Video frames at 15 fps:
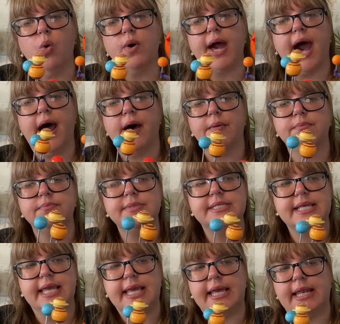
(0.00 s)
comes
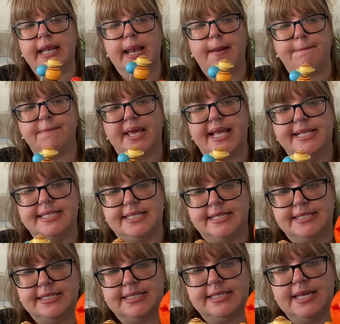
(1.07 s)
in
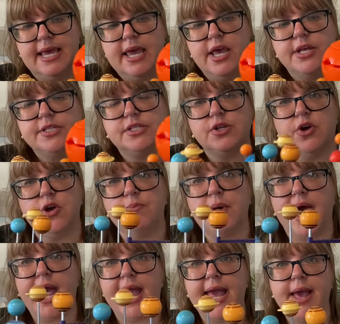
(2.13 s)
pieces. So
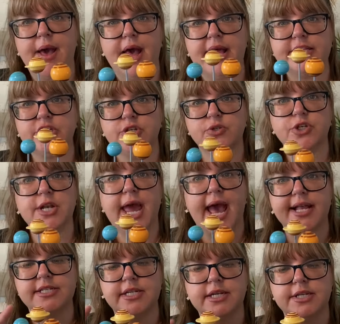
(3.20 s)
my children
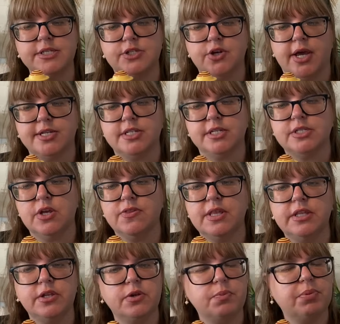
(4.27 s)
had to construct it. So the
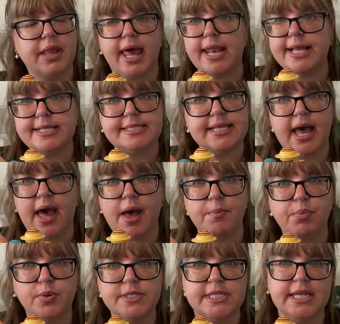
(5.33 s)
little planets aren't
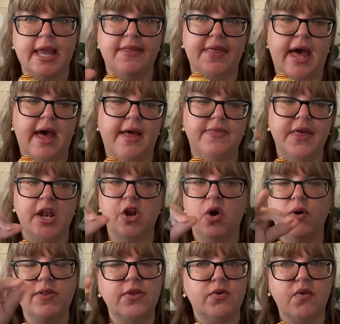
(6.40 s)
put together. They're
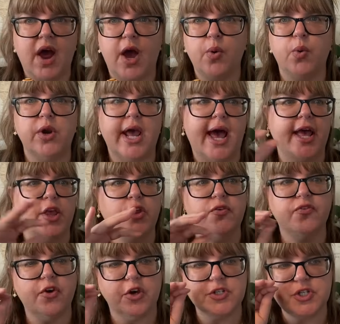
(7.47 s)
not in the right order.
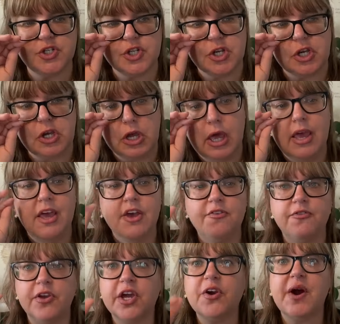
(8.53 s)
You've got to
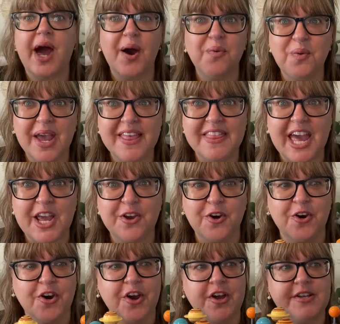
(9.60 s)
figure out where they
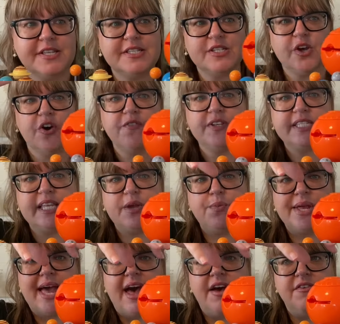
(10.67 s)
go. So obviously
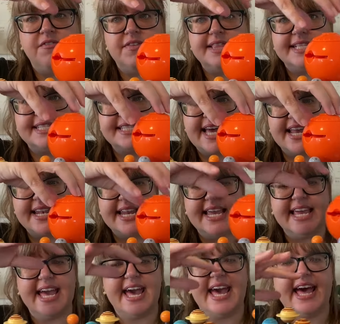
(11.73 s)
we have the sun
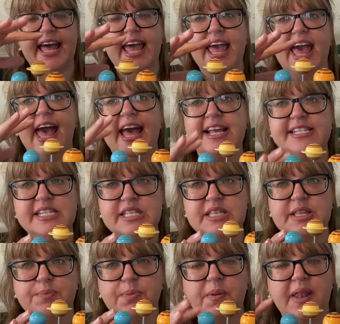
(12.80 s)
here and
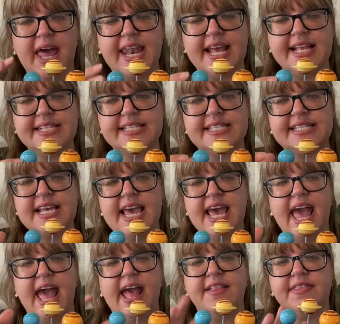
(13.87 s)
the planets,
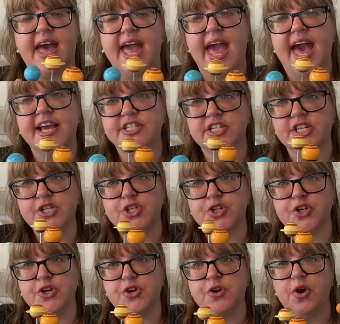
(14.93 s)
and they actually
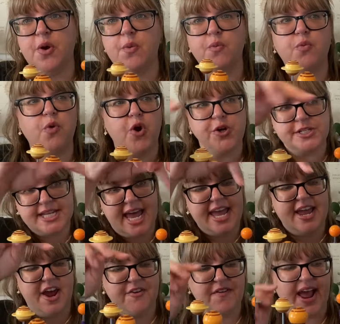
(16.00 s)
do
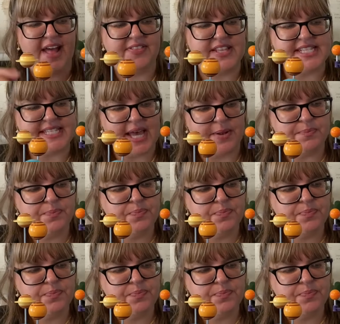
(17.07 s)
rotate around the sun.